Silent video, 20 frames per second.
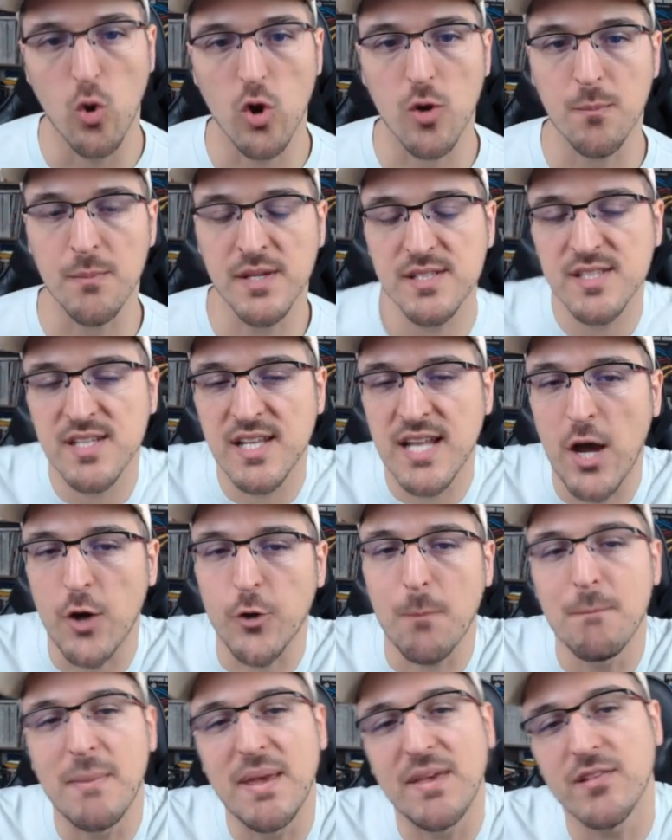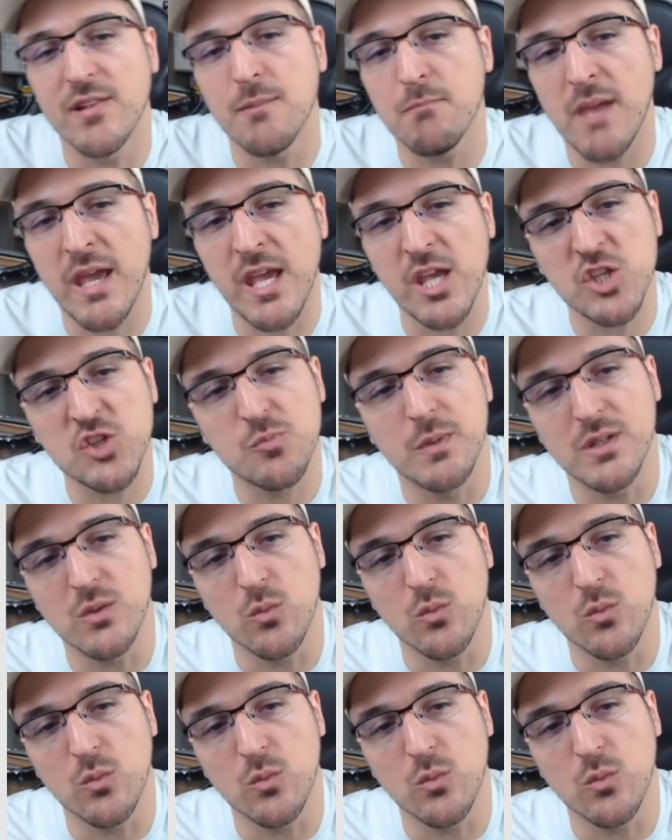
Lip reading: we're missing out on Meddling Mage,